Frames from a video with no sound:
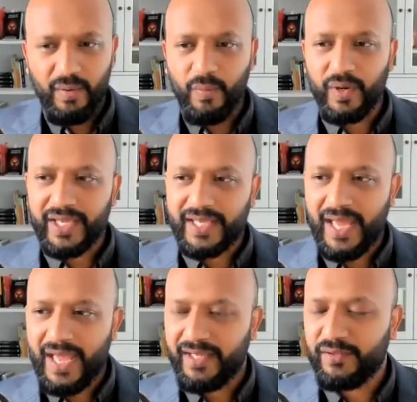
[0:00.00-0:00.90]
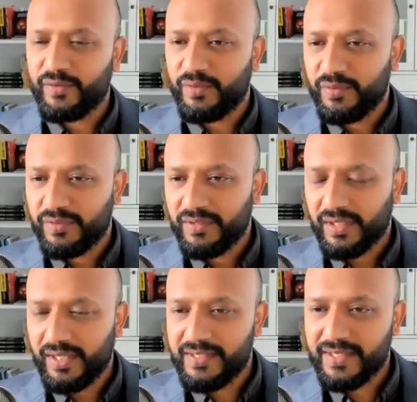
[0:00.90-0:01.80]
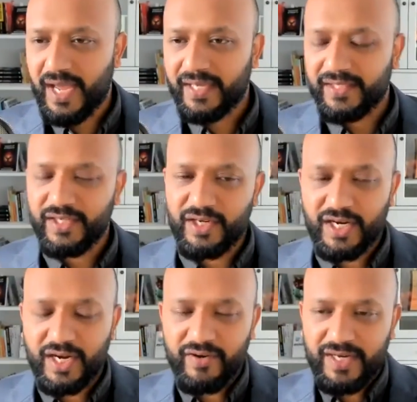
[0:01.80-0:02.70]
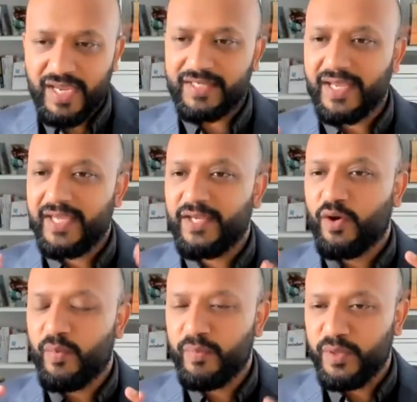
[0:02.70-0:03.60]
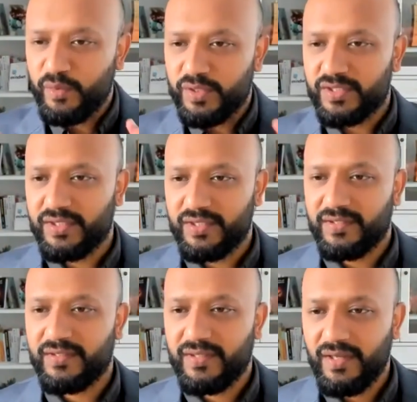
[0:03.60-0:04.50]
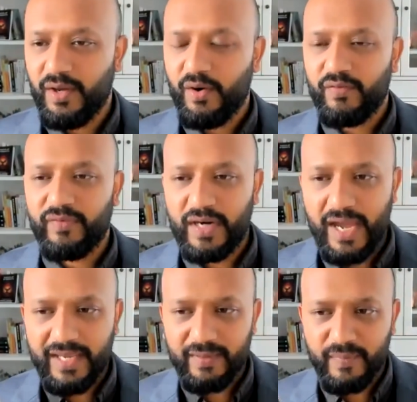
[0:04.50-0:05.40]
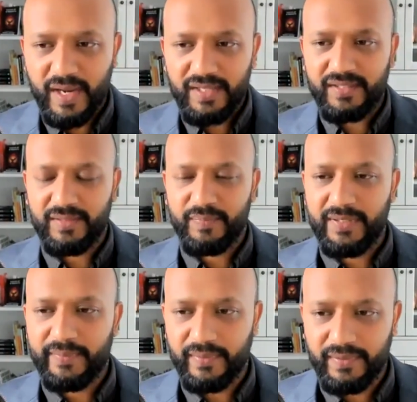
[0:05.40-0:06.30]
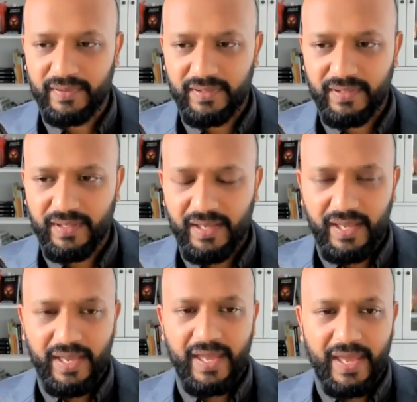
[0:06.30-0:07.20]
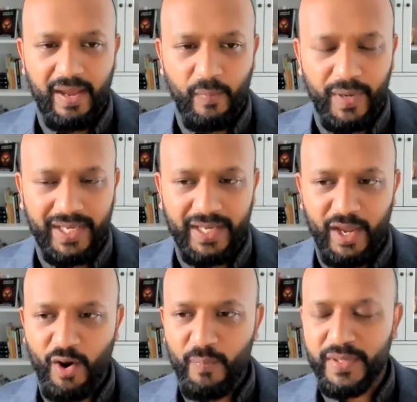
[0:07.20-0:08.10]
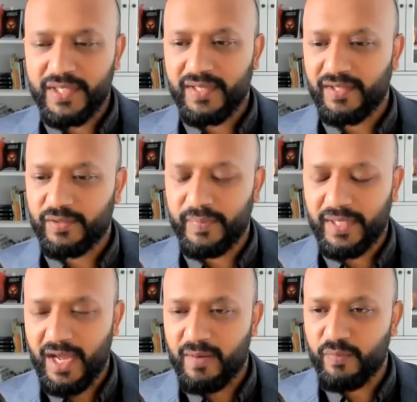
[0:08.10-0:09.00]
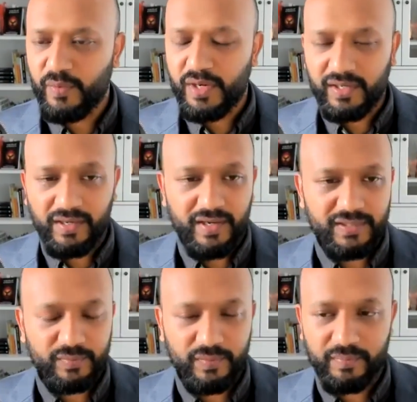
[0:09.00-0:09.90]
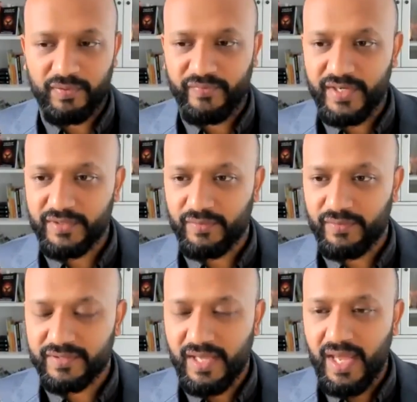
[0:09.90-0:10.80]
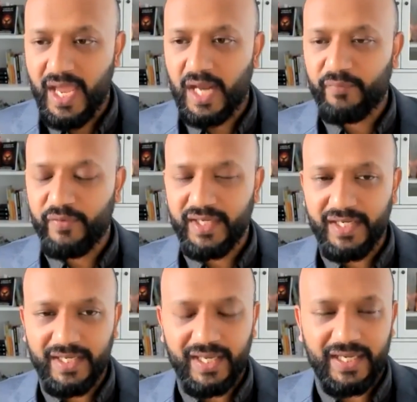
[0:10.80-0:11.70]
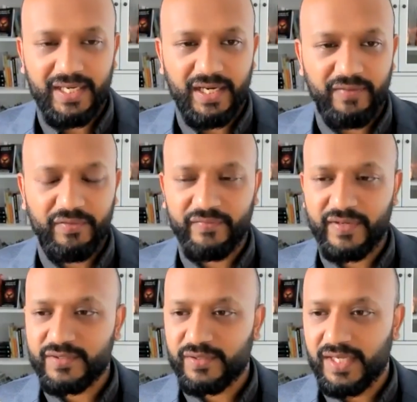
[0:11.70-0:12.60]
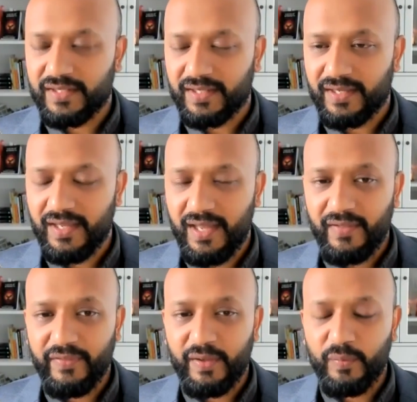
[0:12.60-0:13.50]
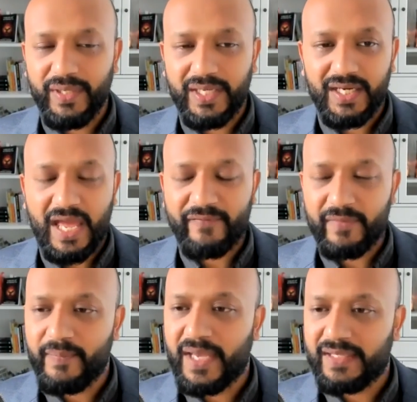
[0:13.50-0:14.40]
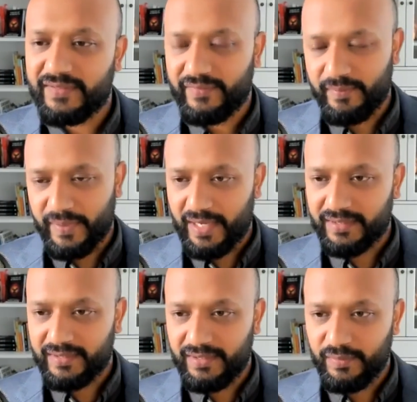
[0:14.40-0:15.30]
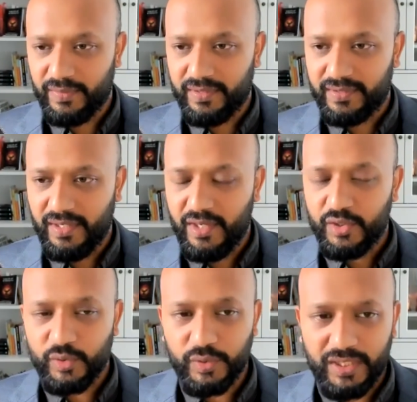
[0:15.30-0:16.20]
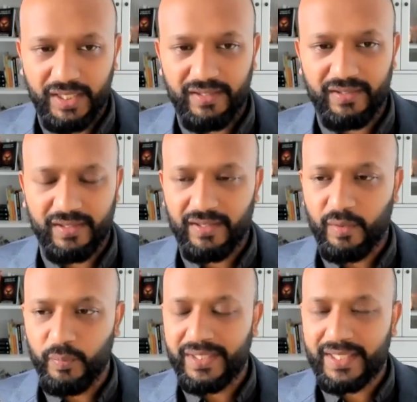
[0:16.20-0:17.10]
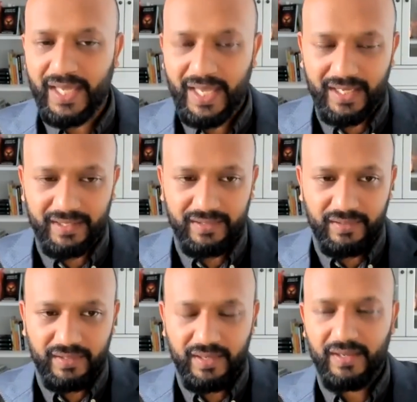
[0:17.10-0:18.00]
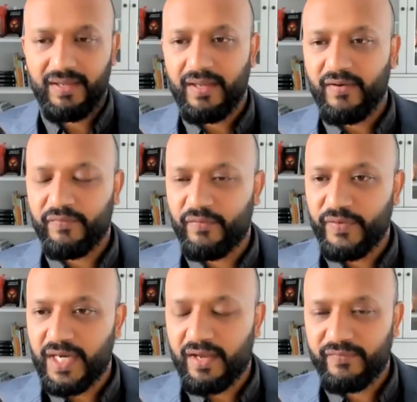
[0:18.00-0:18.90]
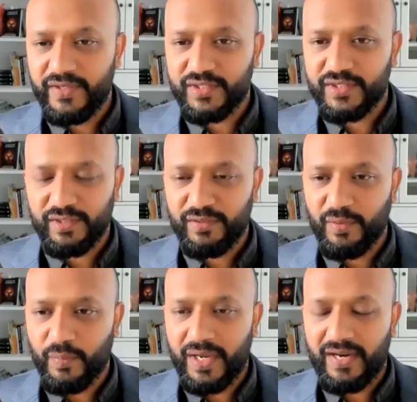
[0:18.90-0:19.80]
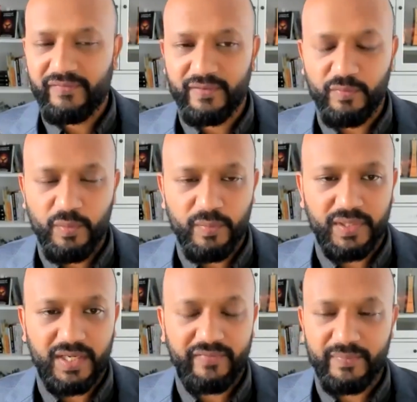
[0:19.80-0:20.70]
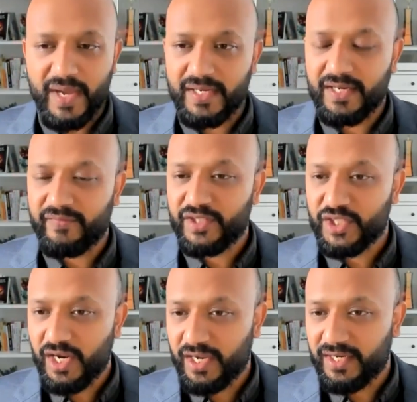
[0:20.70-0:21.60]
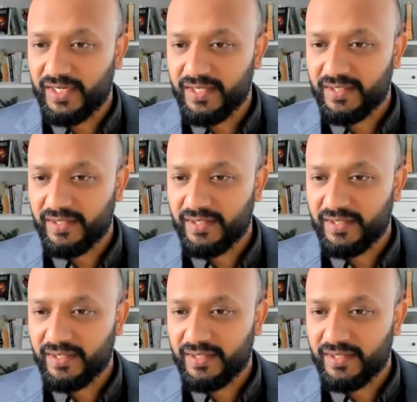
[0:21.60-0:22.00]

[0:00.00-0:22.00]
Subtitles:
what I can do is I can create a community of like-minded people. We can help each other to become world-class world professionals. And if we can get enough of us together, then we can have a massive impact in the world. Together, we can fulfill our vision where every woman, every man, and every child